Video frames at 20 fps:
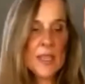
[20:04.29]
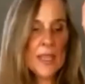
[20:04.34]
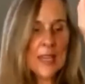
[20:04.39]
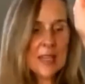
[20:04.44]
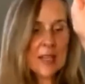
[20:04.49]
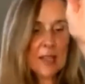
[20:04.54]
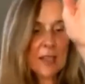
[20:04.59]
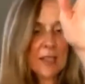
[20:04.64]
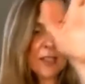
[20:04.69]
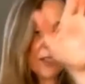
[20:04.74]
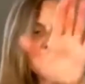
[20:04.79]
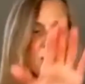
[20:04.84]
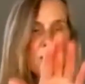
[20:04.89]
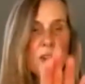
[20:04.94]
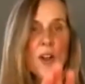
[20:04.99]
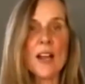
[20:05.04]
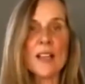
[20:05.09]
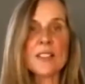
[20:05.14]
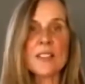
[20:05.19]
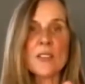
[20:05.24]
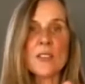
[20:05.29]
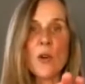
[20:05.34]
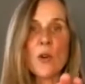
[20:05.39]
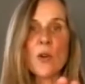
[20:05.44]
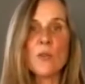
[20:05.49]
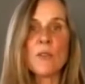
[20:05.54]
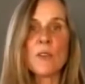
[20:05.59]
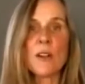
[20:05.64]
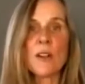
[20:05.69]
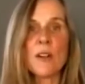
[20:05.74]
and I'm going to cross
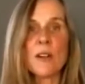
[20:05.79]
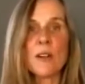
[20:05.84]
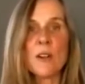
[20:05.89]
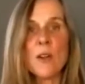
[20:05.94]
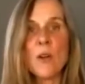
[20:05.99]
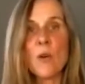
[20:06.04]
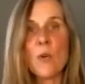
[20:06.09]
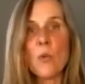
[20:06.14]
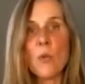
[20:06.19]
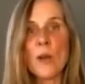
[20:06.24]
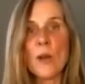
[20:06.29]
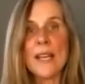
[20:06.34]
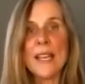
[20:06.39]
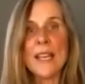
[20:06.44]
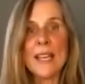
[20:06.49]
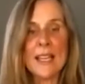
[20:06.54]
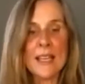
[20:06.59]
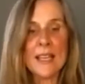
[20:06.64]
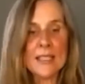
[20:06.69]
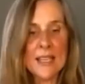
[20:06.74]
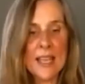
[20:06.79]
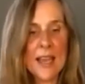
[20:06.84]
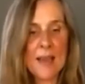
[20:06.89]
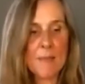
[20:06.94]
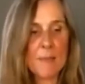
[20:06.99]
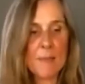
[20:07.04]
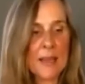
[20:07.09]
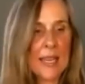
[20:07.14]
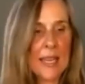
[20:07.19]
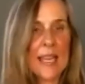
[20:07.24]
over, one hand
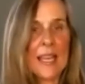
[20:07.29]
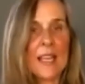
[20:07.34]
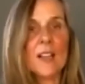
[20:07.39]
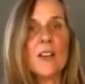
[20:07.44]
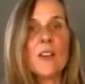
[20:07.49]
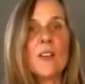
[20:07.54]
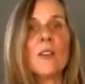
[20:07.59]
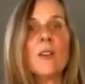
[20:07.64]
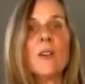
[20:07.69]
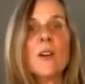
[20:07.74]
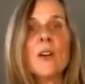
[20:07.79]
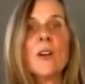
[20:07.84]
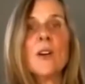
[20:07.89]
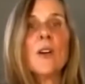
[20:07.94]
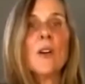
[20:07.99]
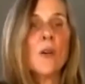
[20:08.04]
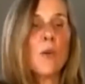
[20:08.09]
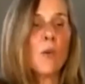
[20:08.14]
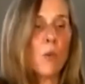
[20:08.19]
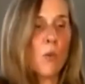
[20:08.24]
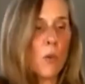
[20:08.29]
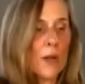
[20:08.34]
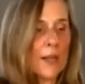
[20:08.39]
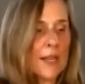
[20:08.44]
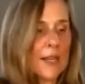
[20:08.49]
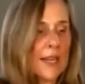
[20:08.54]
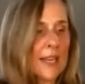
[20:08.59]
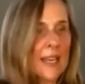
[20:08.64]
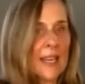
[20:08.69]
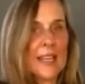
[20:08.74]
at my ankle, one
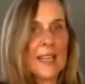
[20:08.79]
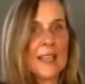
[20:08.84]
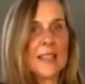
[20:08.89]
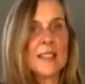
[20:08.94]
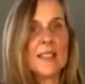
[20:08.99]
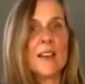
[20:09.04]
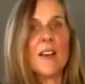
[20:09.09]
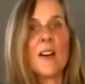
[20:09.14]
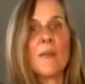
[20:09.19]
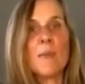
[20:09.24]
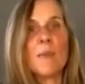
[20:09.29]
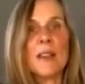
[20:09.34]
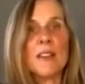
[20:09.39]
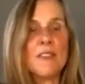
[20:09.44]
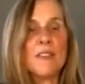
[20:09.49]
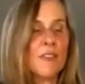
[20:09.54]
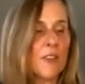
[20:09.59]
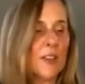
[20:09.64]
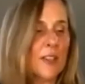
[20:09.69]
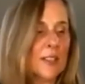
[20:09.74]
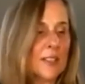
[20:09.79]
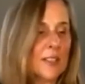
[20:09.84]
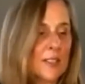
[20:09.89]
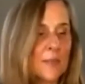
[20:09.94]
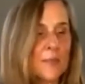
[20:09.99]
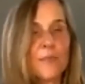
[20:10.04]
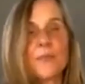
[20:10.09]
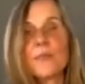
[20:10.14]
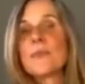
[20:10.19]
hand on my foot.